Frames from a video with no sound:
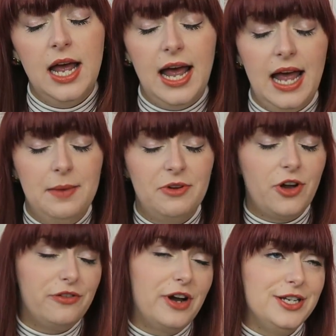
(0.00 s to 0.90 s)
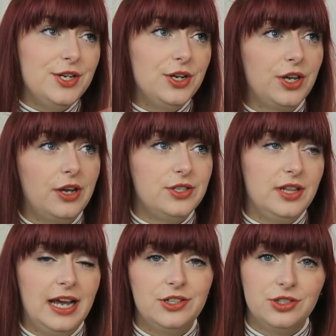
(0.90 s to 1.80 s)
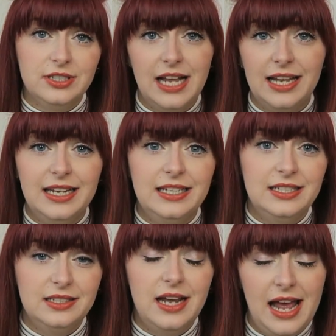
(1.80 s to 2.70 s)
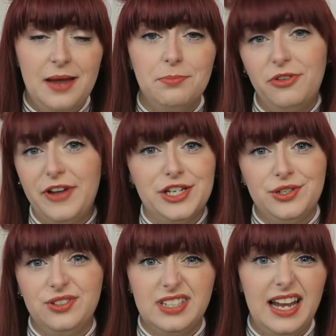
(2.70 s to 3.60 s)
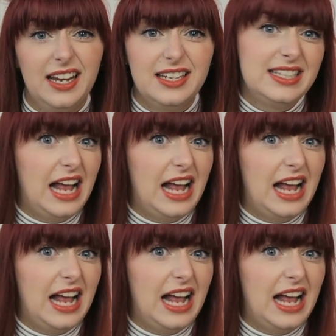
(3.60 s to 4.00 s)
I've got a friend who can go to the actual Sally's professionals, like